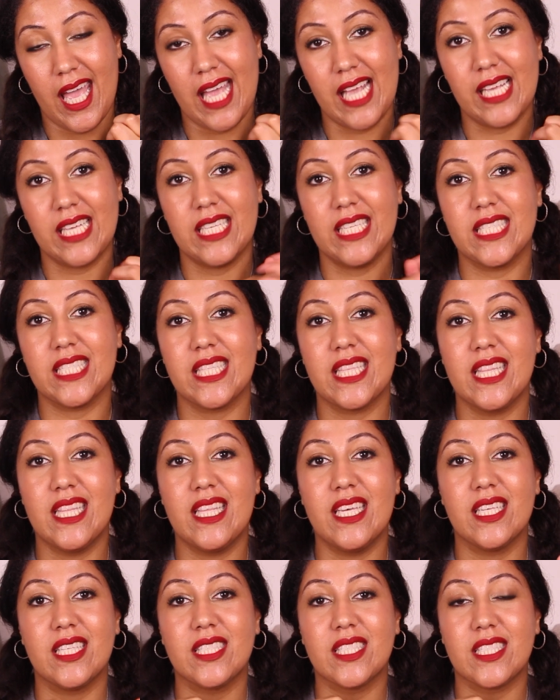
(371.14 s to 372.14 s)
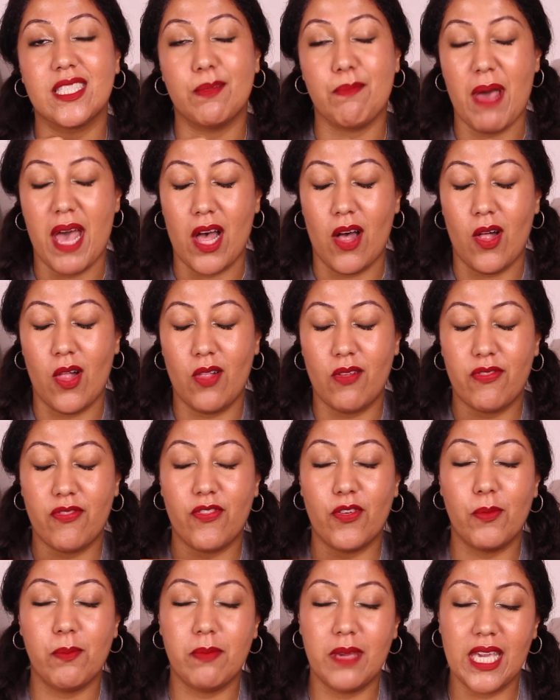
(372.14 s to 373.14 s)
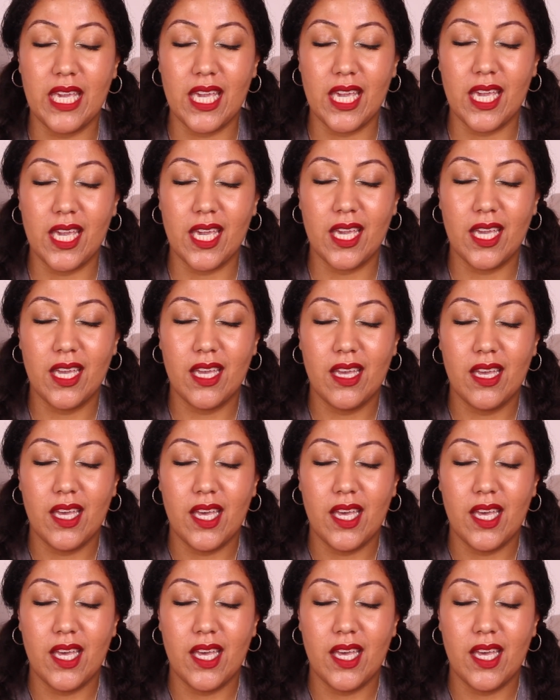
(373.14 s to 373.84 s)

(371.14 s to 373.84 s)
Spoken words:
is the smell. For me,